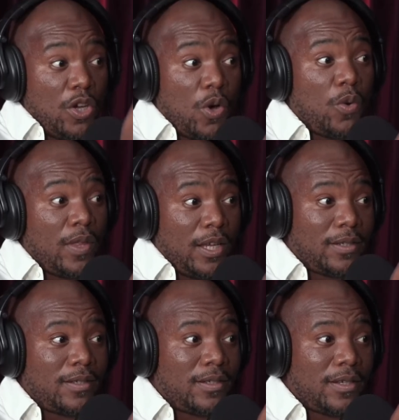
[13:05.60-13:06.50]
know
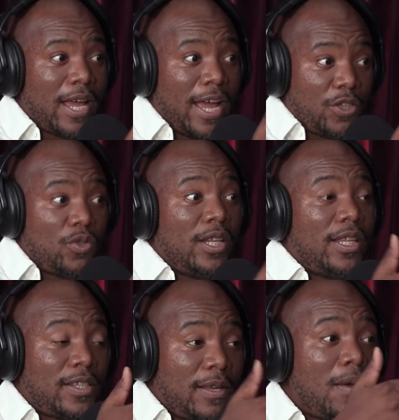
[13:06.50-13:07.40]
that actually
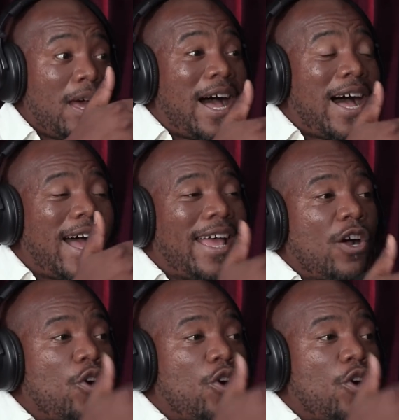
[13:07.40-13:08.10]
there's a higher